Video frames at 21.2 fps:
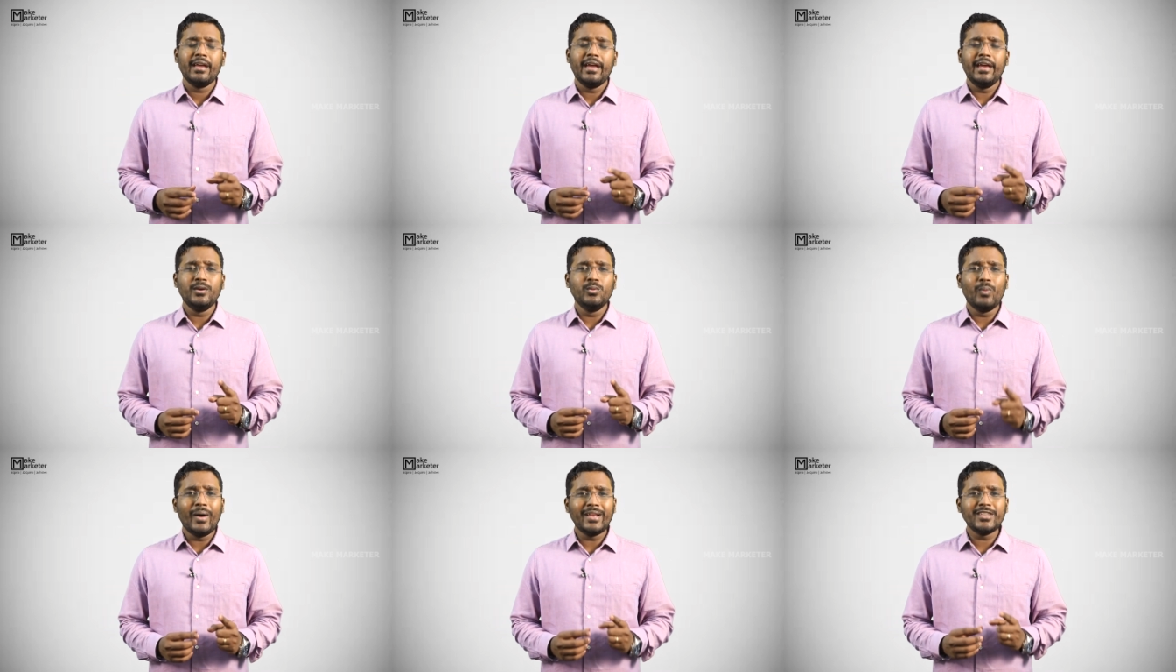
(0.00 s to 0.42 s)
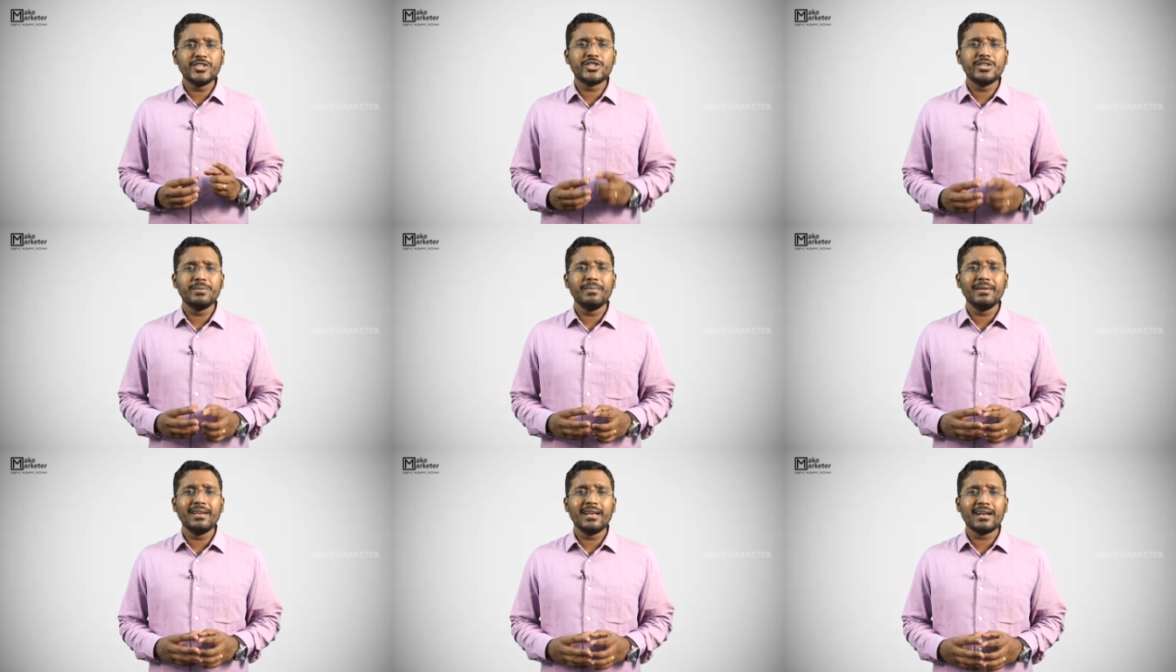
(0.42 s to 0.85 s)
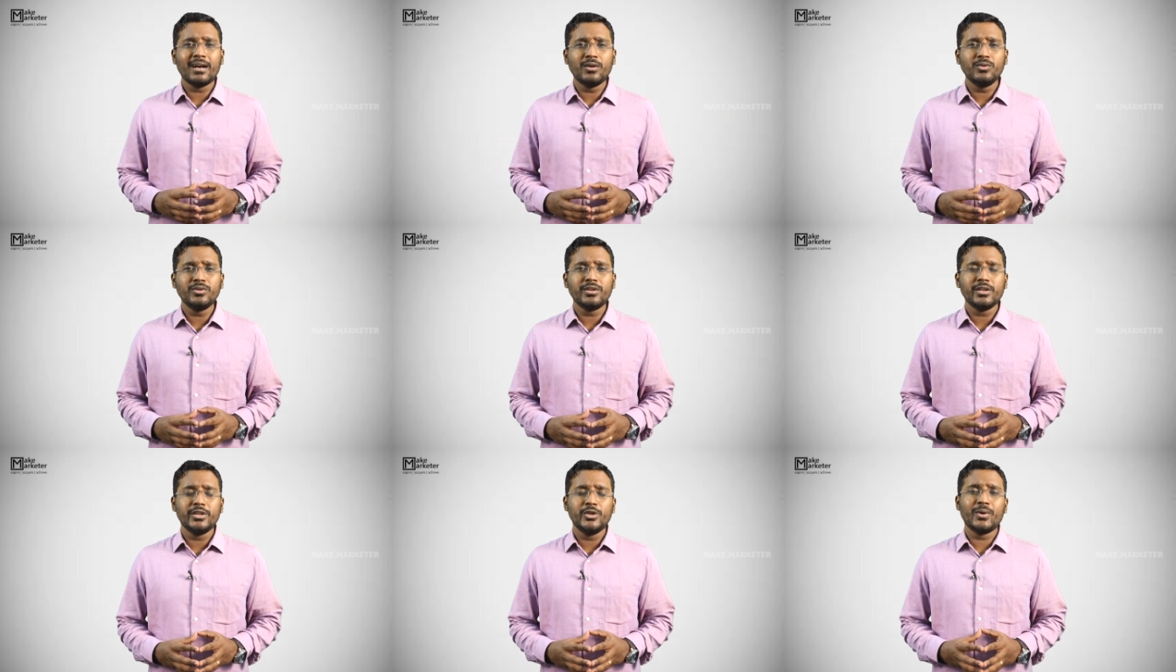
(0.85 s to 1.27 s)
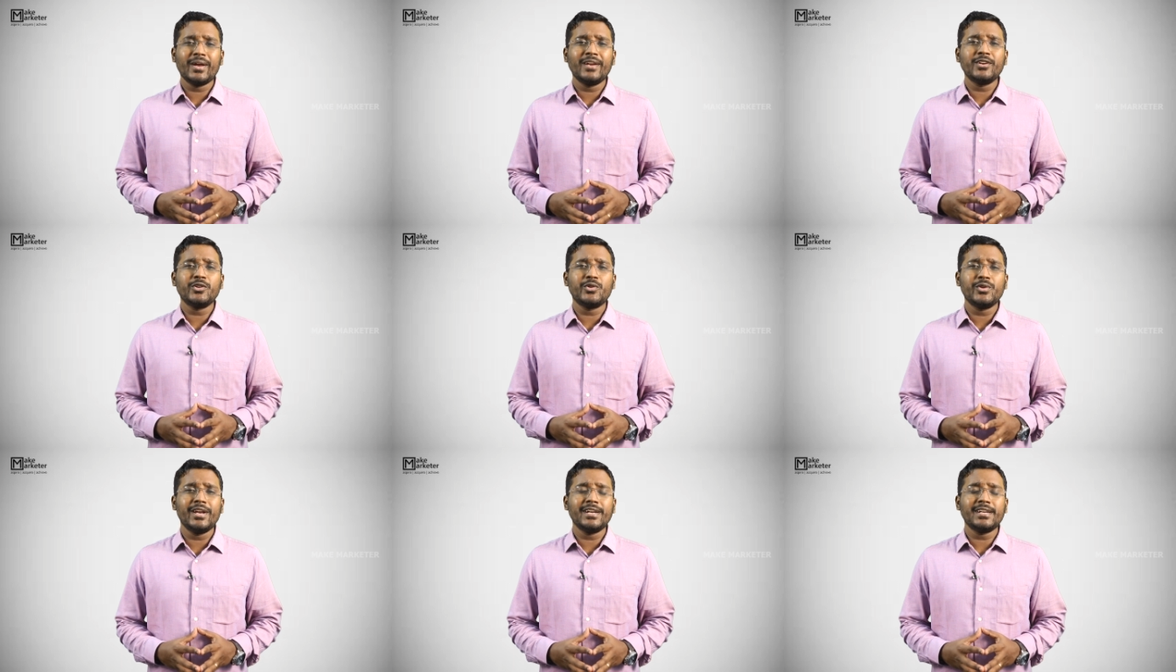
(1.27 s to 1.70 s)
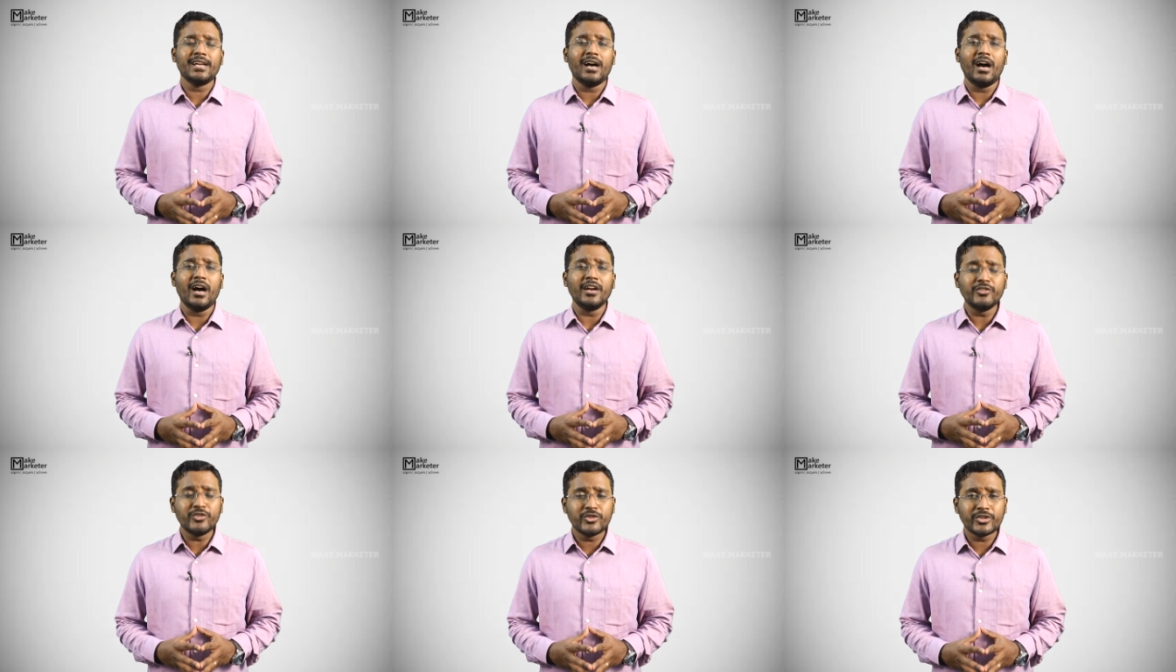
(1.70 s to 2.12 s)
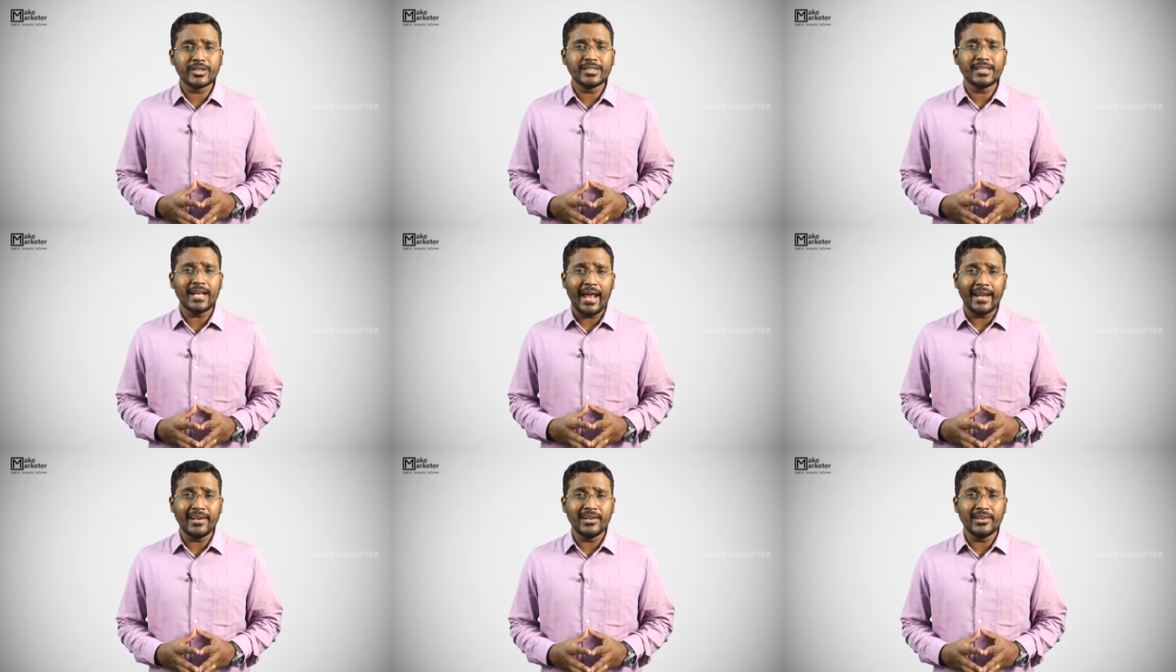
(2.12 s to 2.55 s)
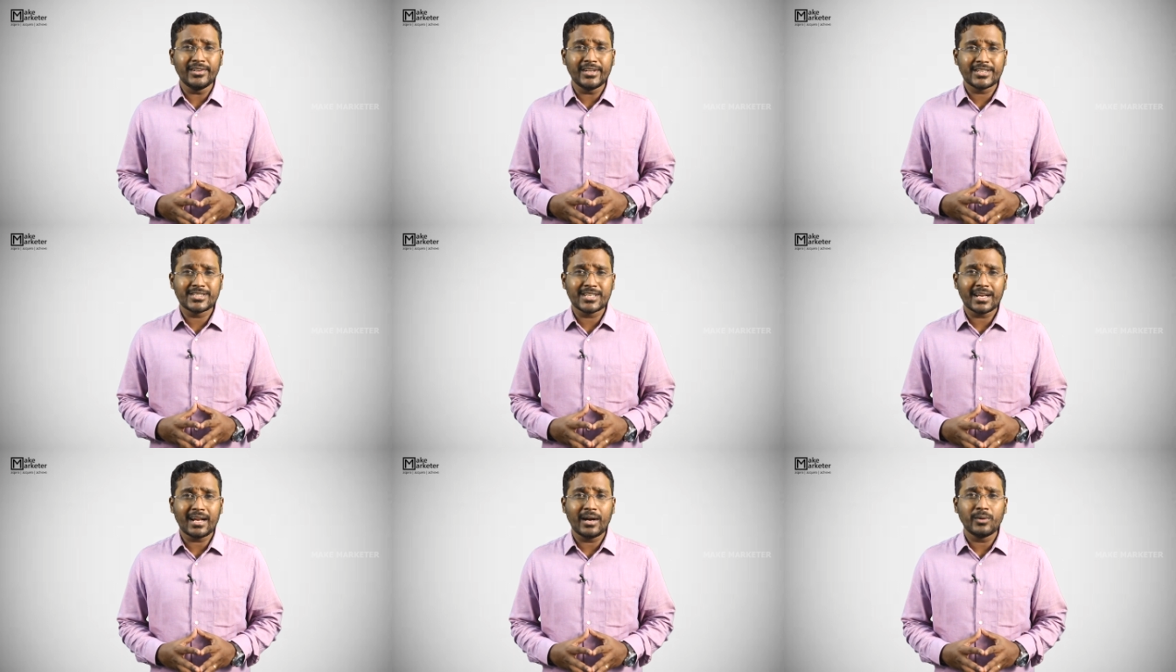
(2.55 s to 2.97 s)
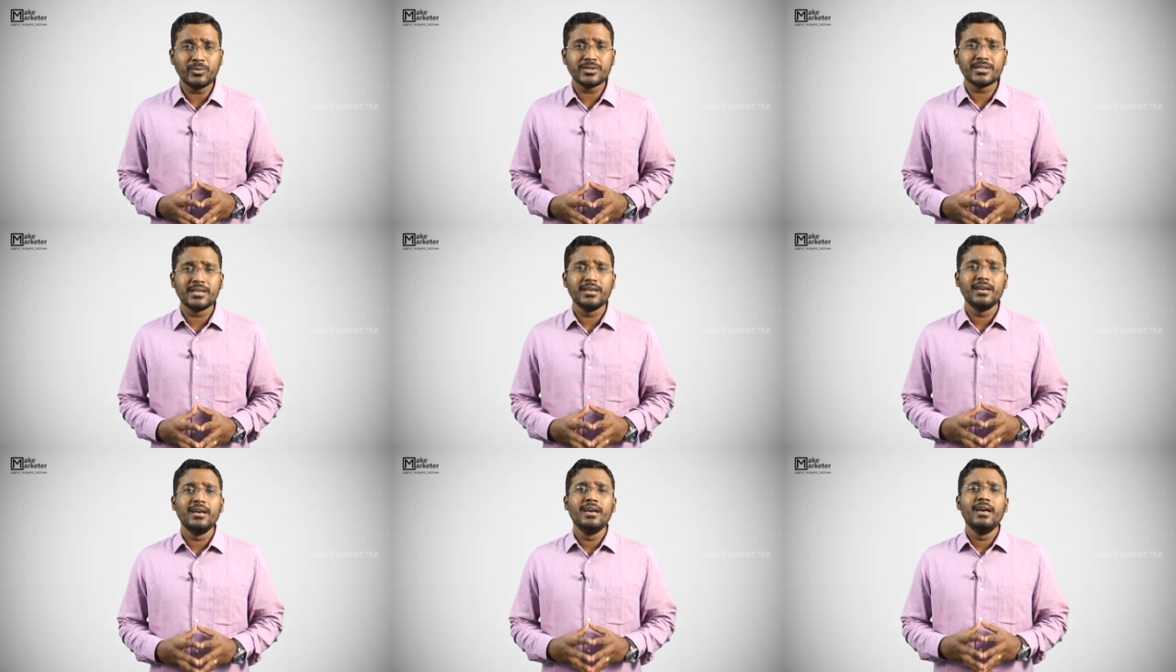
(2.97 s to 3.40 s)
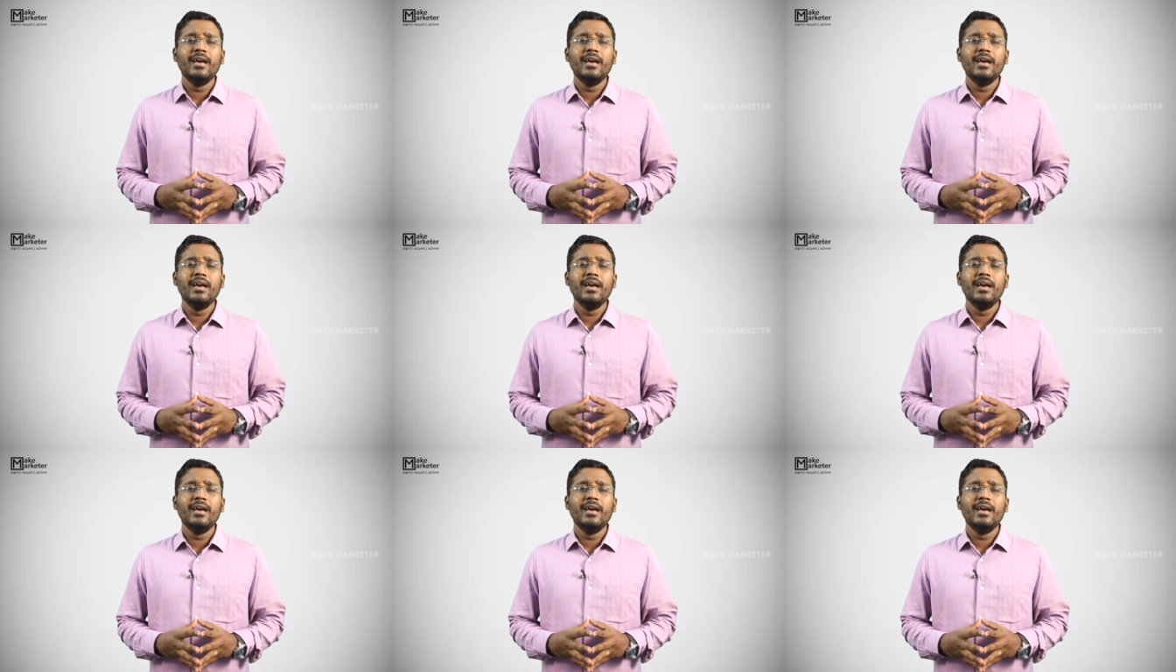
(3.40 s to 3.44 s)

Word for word: in one gmail account you can create 100 analytics account